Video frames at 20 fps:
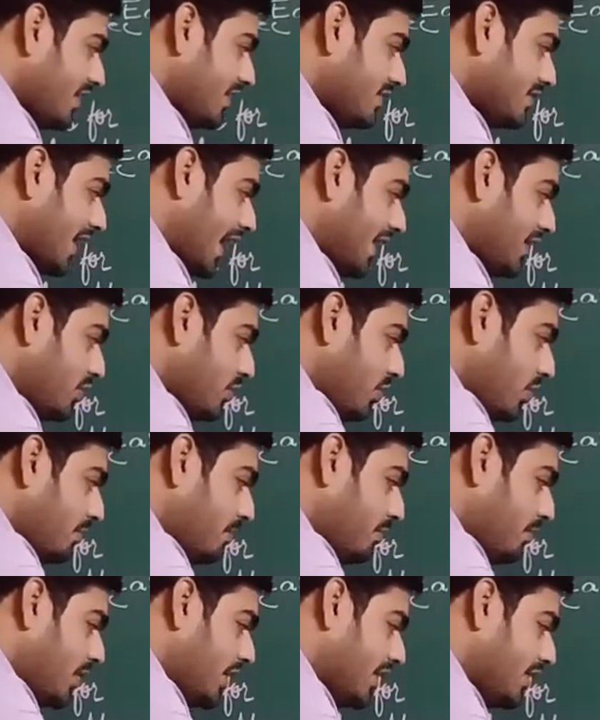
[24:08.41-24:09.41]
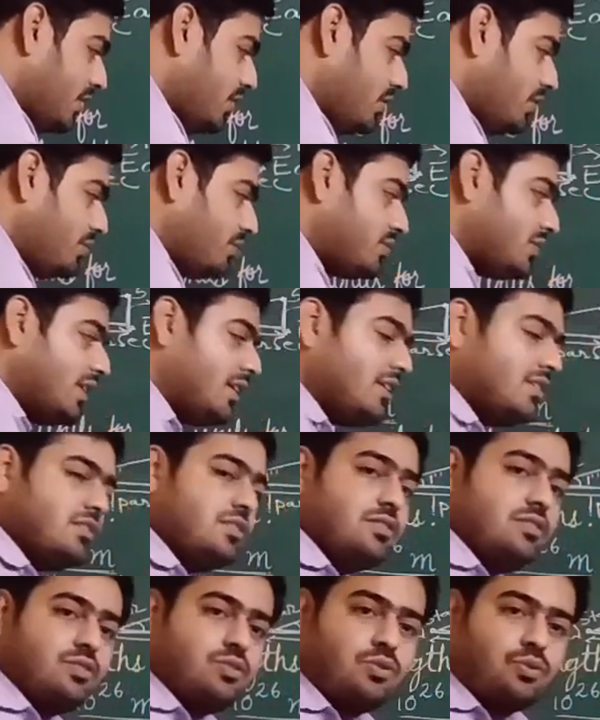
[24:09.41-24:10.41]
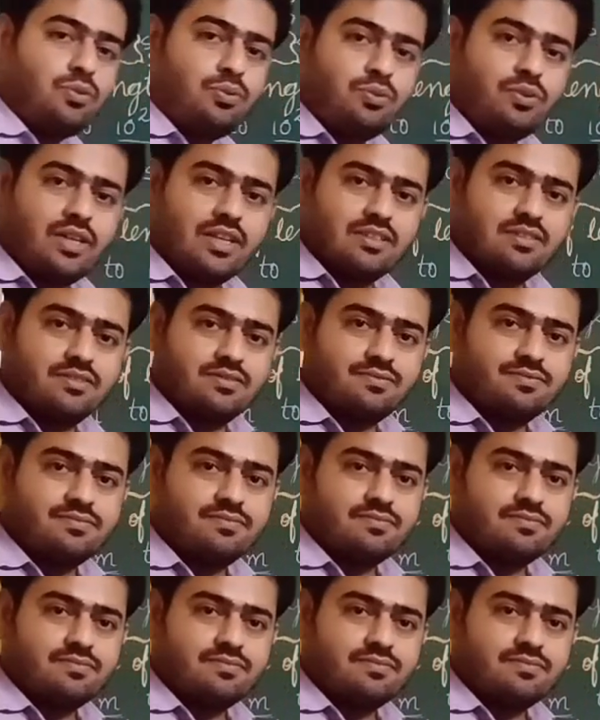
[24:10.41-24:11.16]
size of molecule using screw gauge.